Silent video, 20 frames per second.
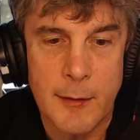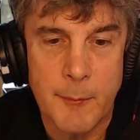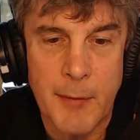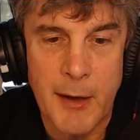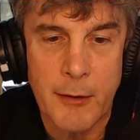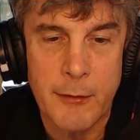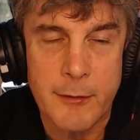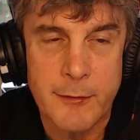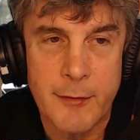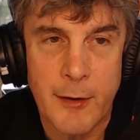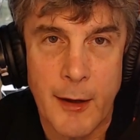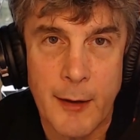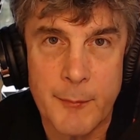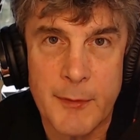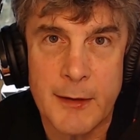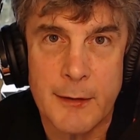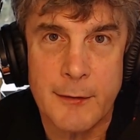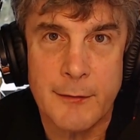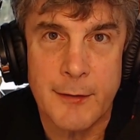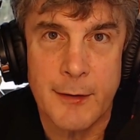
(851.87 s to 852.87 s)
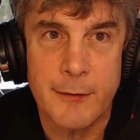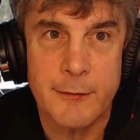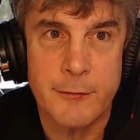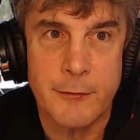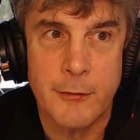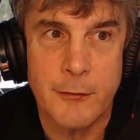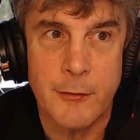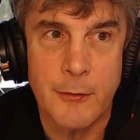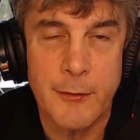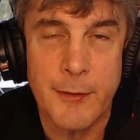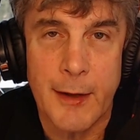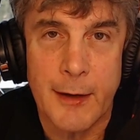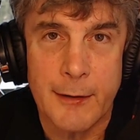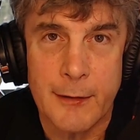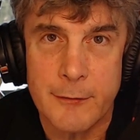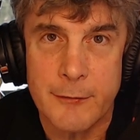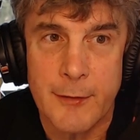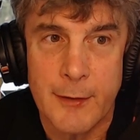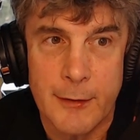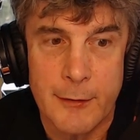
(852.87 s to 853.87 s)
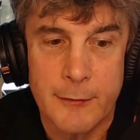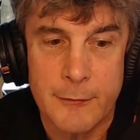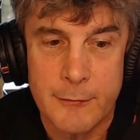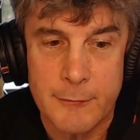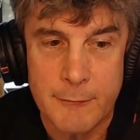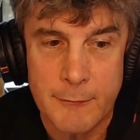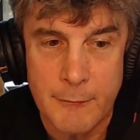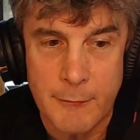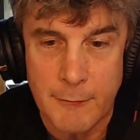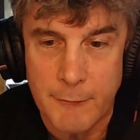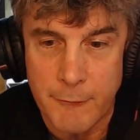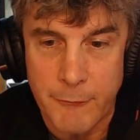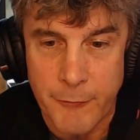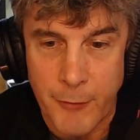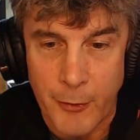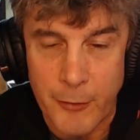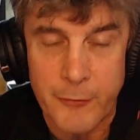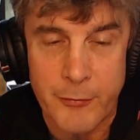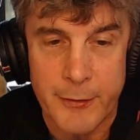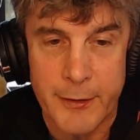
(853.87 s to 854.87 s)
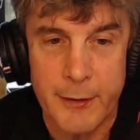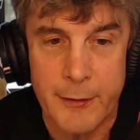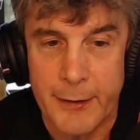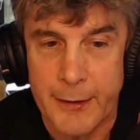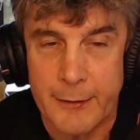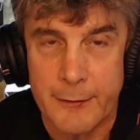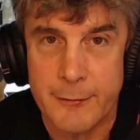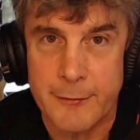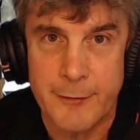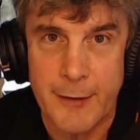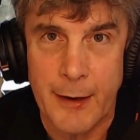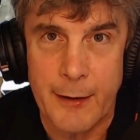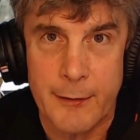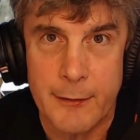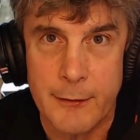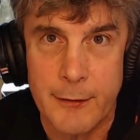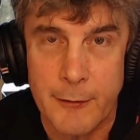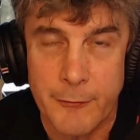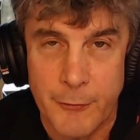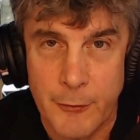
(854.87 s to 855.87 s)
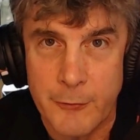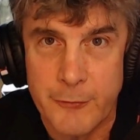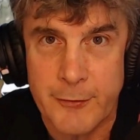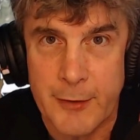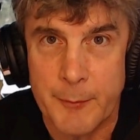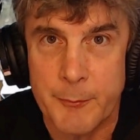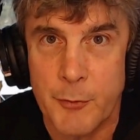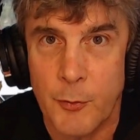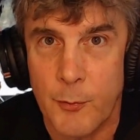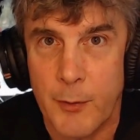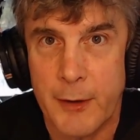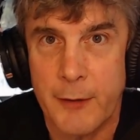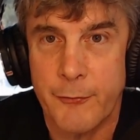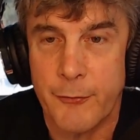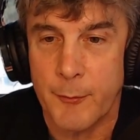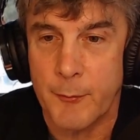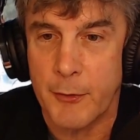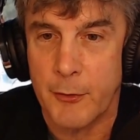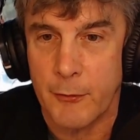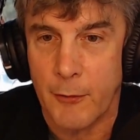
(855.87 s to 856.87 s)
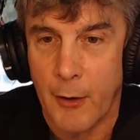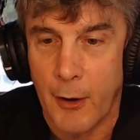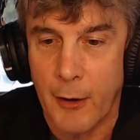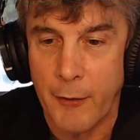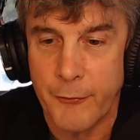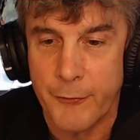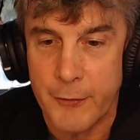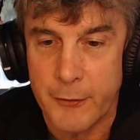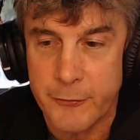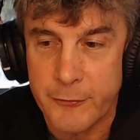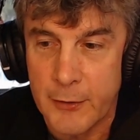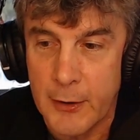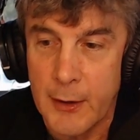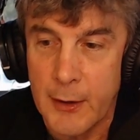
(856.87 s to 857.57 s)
the amount of time that it takes to do that is virtually like a second. If you stepped away from your office